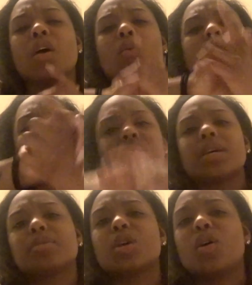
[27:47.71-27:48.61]
What's
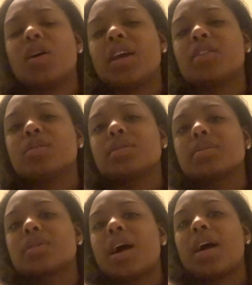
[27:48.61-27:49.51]
up to all our new
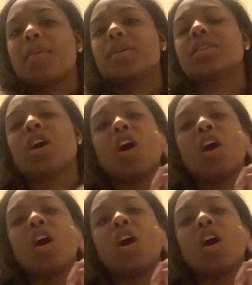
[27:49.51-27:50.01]
subscribers?